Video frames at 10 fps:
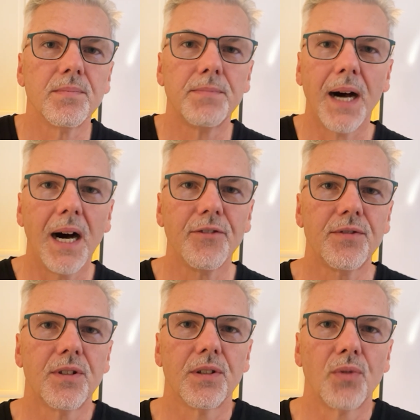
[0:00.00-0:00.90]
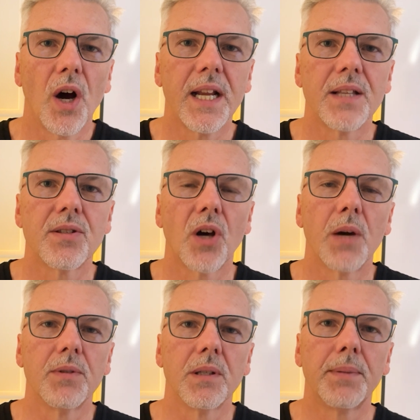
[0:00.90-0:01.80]
path to the right-hand
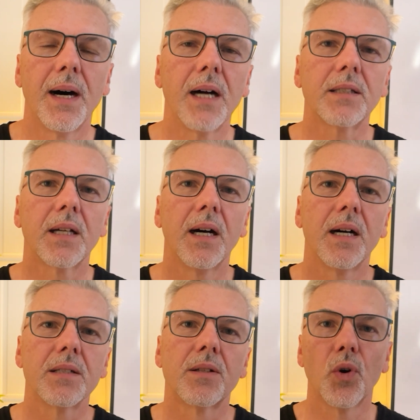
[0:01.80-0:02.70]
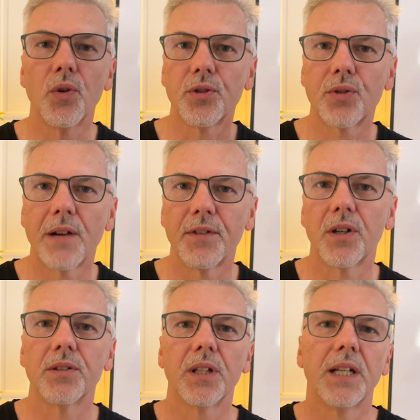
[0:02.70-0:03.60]
side with the parked cars, or the
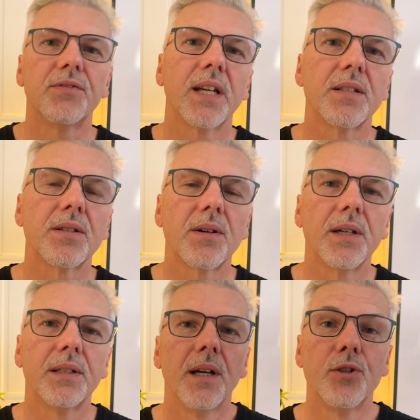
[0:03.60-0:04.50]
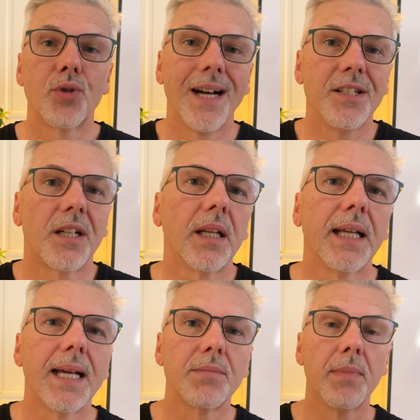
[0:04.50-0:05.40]
traffic on the left-hand side. And
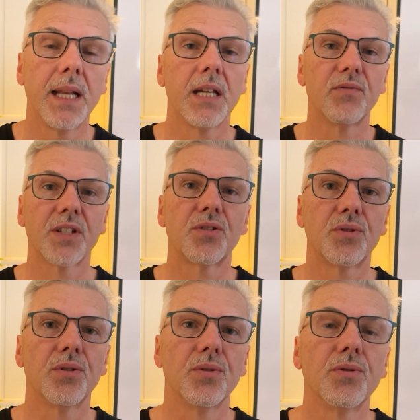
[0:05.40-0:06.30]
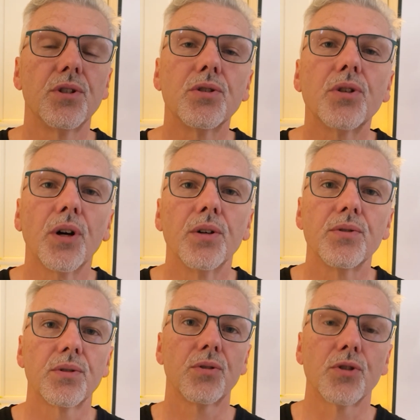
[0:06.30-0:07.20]
tragically, as many of us do, she
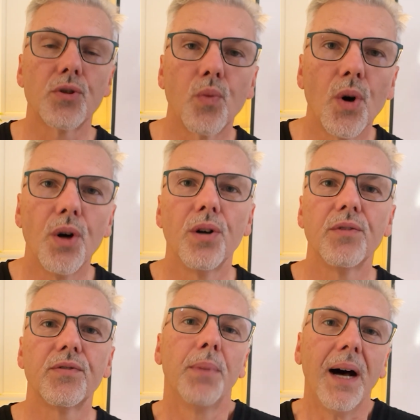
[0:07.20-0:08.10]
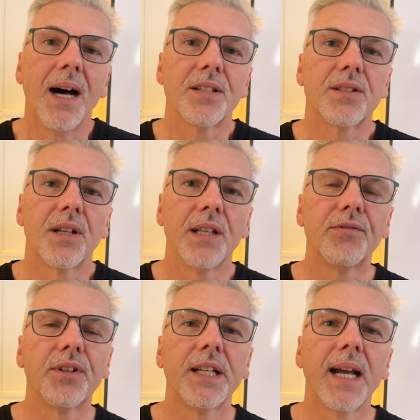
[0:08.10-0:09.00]
chose to swerve past the
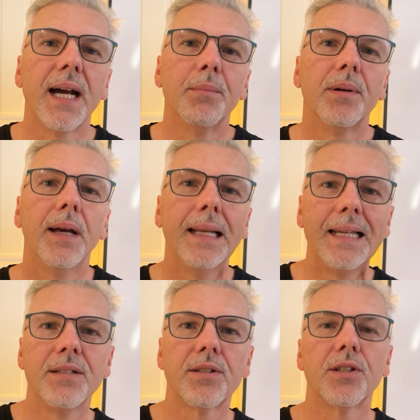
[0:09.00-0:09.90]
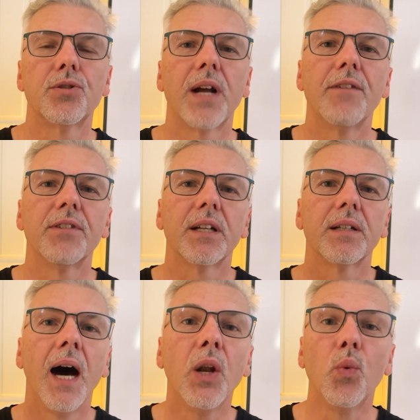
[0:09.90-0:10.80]
livery cab and into the traffic,
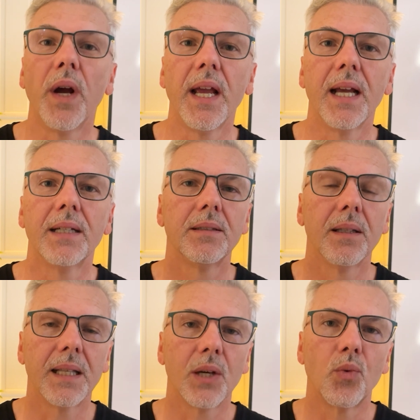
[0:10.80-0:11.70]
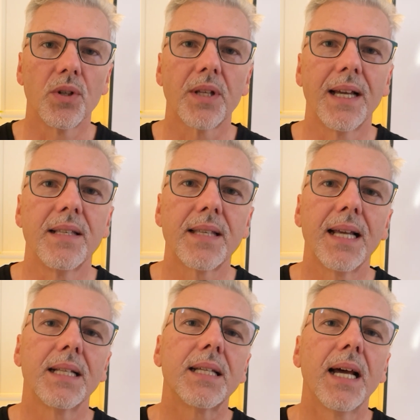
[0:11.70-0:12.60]
unaware that there was a
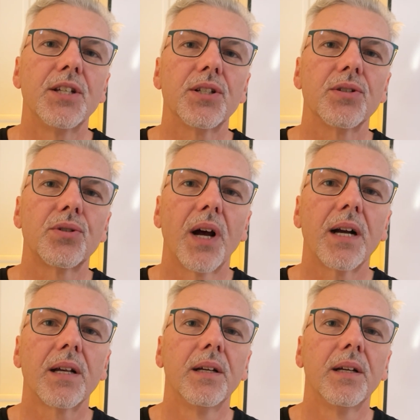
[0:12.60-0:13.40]
sanitation truck